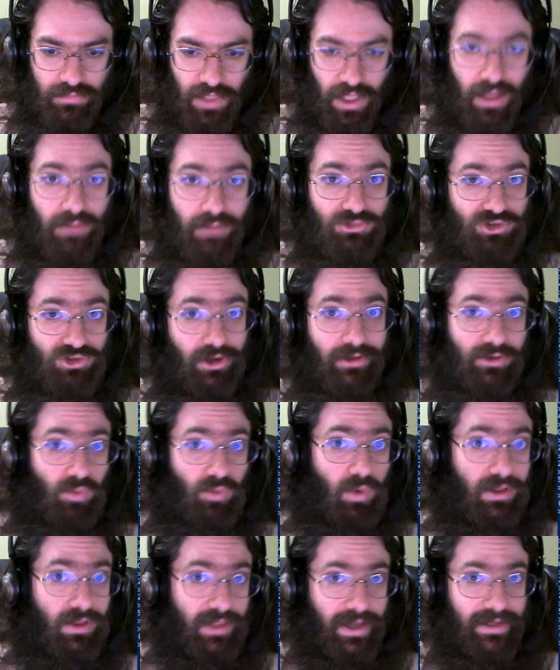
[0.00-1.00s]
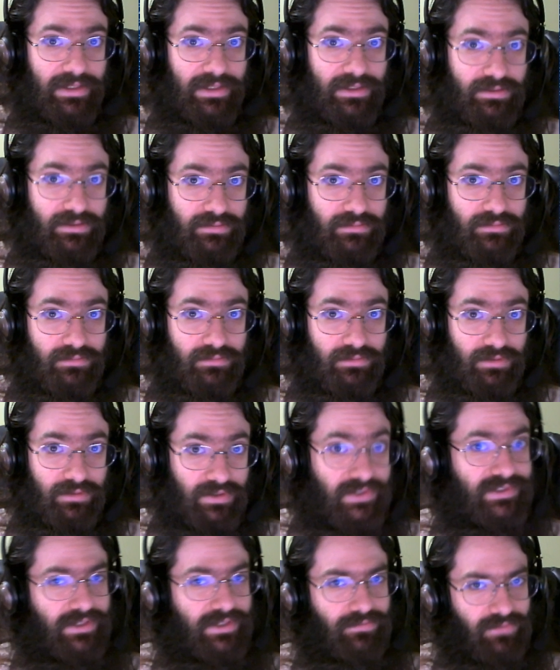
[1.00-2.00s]
I'm trying to one-line it
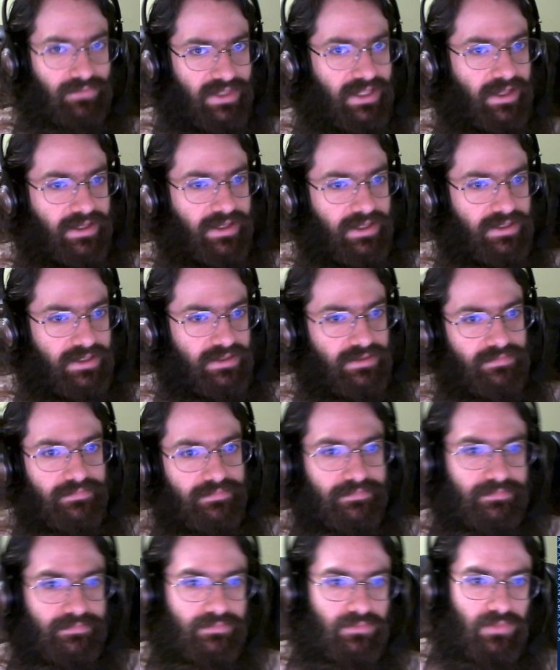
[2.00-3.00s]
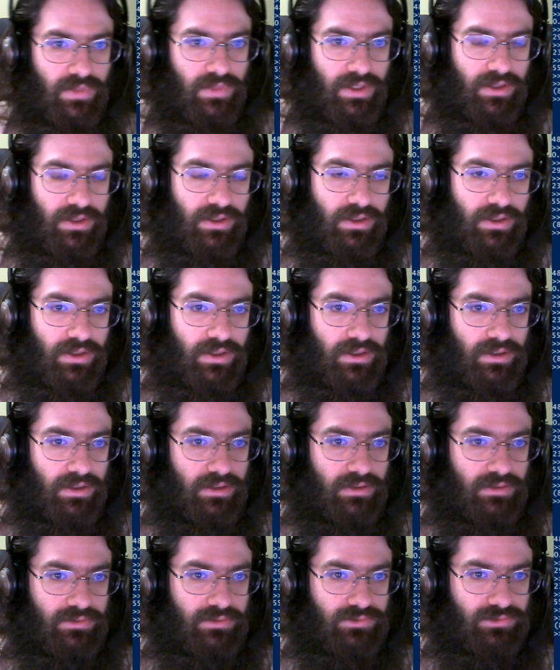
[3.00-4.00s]
because I feel like it.
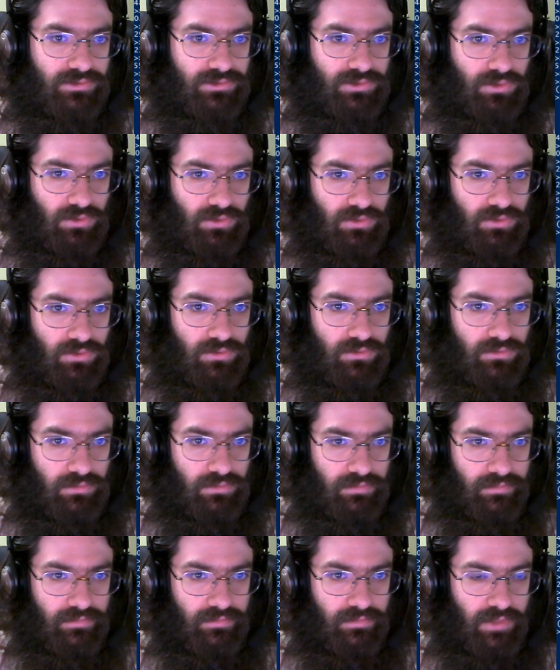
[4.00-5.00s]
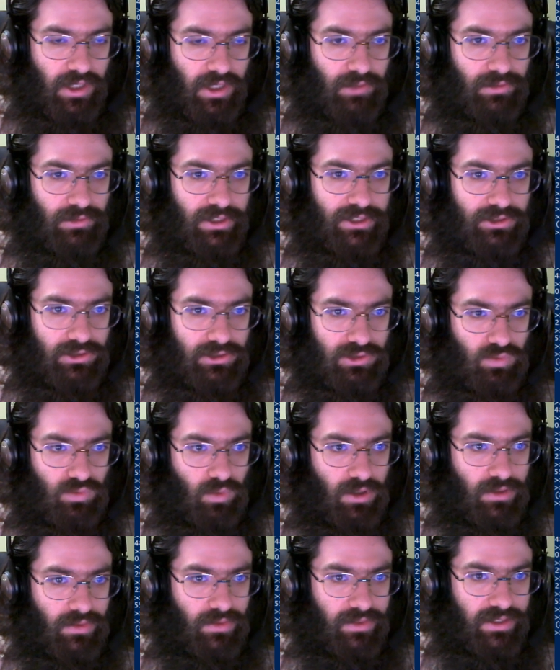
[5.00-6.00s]
So I really just
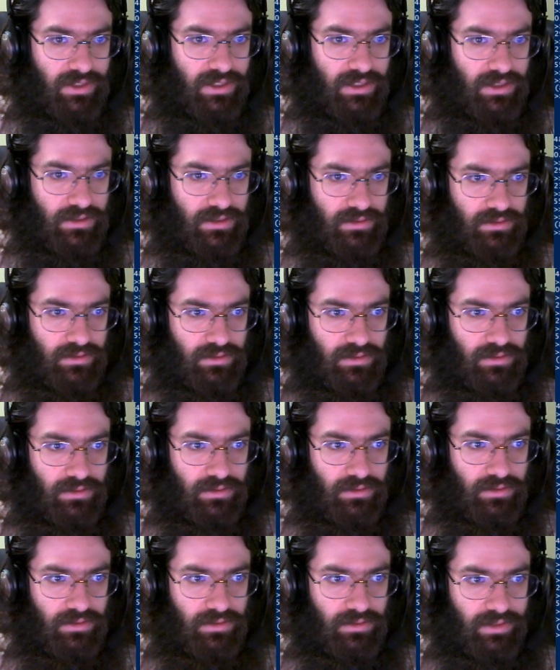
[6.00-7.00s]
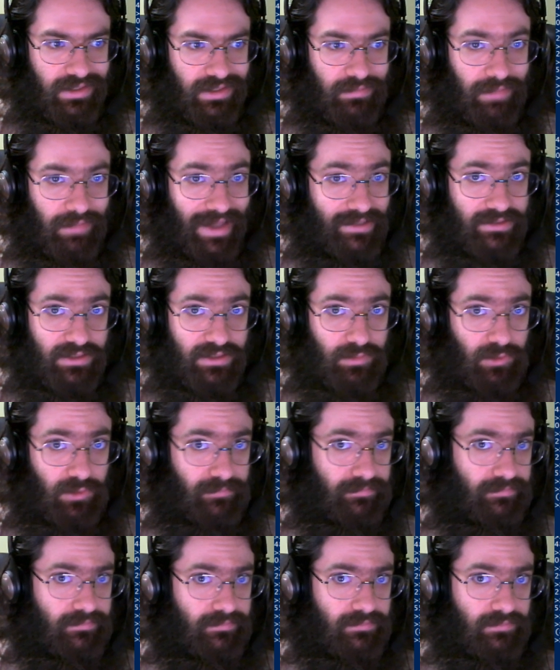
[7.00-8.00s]
want the
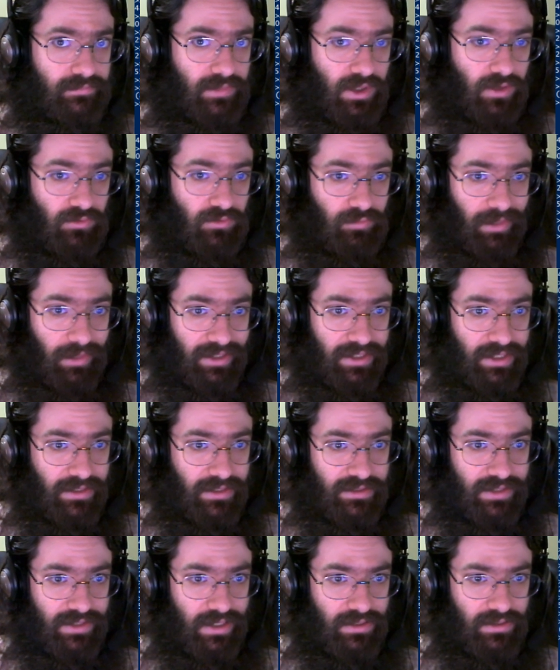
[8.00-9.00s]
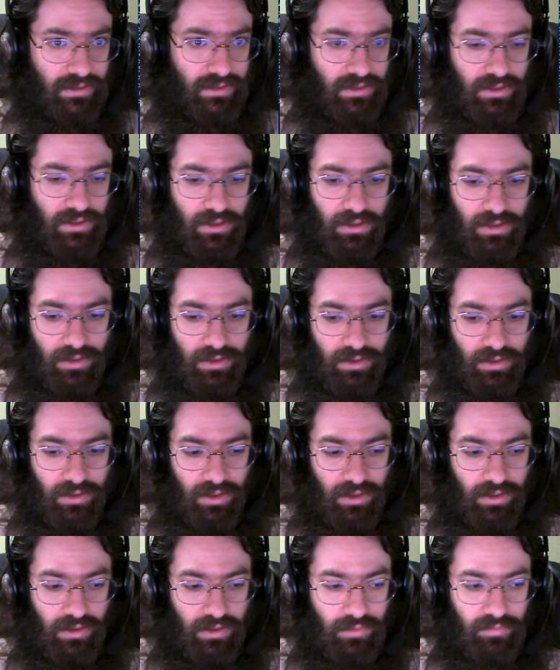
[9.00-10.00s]
maximum of my data set,
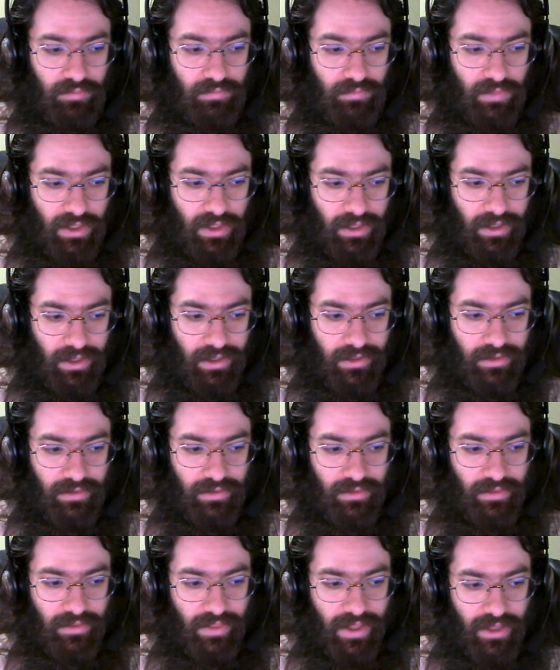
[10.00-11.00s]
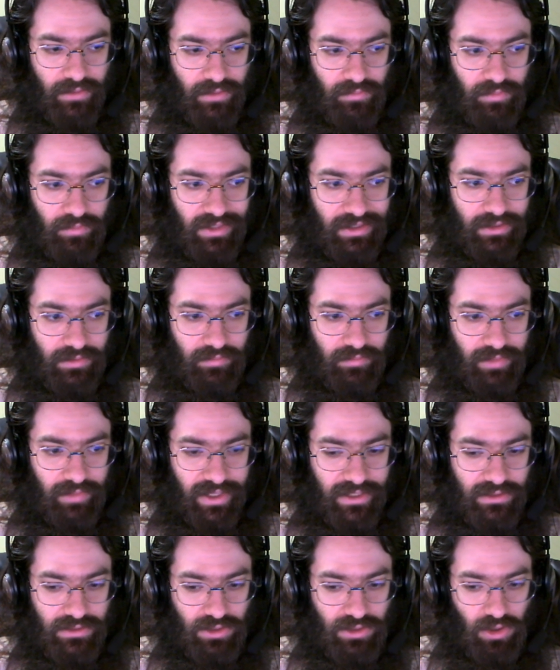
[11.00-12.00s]
and that being
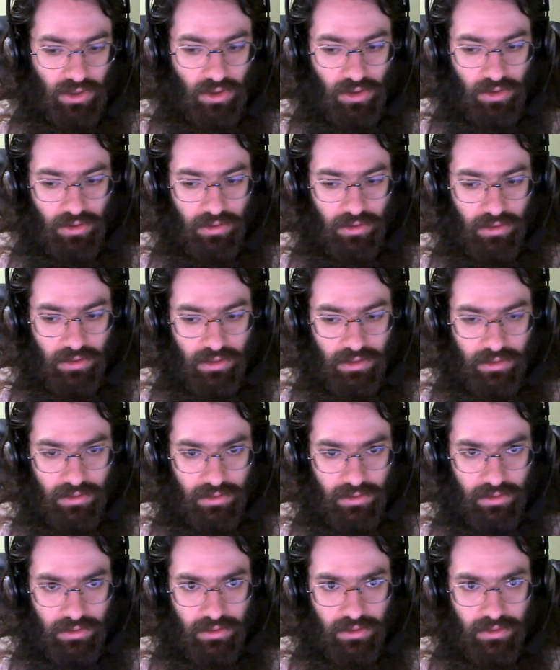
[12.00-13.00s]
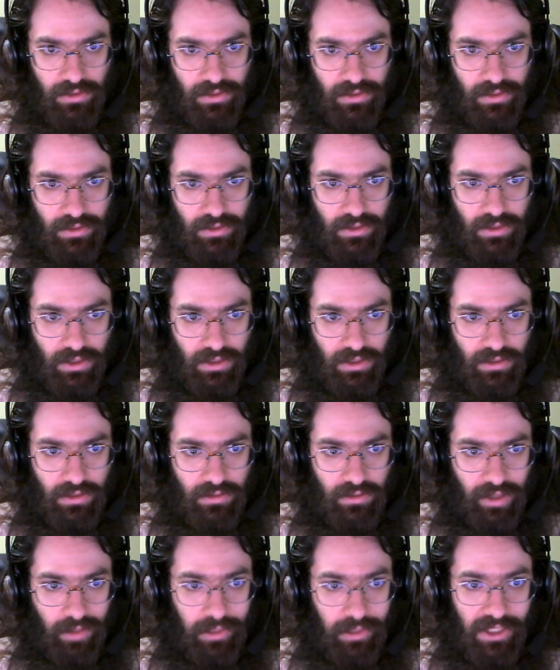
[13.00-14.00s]
based on
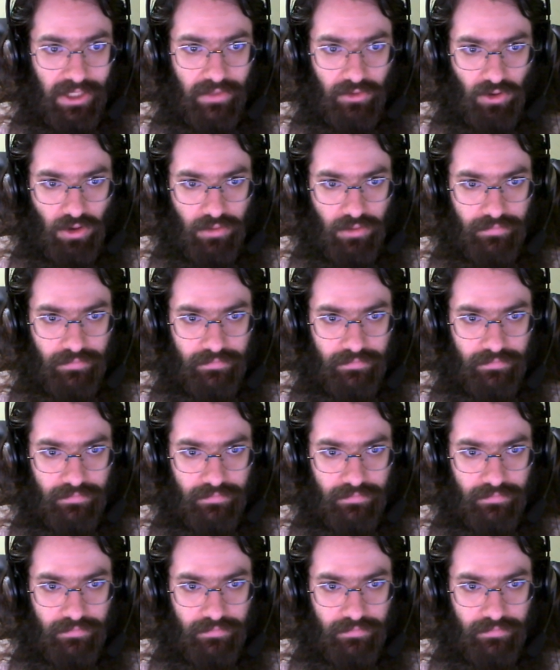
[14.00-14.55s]
how many there are.